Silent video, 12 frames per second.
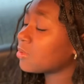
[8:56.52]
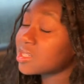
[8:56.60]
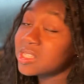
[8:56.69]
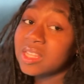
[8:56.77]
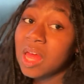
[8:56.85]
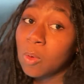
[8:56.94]

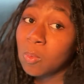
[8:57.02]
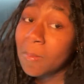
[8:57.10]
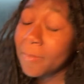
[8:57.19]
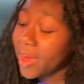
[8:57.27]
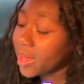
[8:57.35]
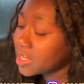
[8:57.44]
this in that one
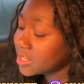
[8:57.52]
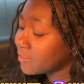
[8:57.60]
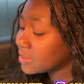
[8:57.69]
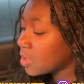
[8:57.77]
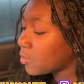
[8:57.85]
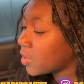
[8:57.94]
bag because
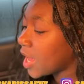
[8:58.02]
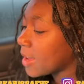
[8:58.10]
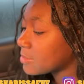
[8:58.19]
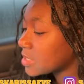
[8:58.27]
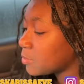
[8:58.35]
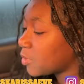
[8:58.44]
every time when I
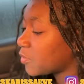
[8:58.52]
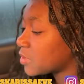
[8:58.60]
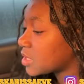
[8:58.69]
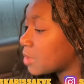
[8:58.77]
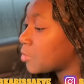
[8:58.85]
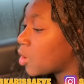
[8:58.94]
have
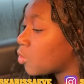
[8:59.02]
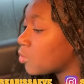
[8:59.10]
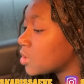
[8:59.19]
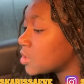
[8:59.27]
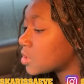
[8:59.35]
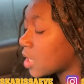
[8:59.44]
sleepovers, I
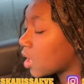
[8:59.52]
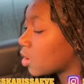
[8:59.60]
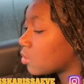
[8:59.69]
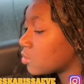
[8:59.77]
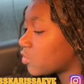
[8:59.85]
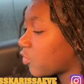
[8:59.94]

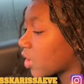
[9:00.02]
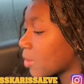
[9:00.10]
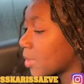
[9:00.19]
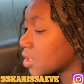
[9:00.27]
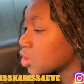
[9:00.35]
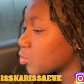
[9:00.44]
always forget
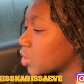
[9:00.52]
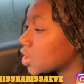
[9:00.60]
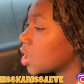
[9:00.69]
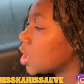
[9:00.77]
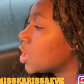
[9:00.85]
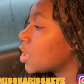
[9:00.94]
my toothbrush.
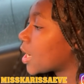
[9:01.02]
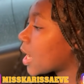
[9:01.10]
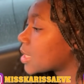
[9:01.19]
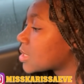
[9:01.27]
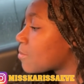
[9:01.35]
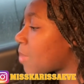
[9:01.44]
I got some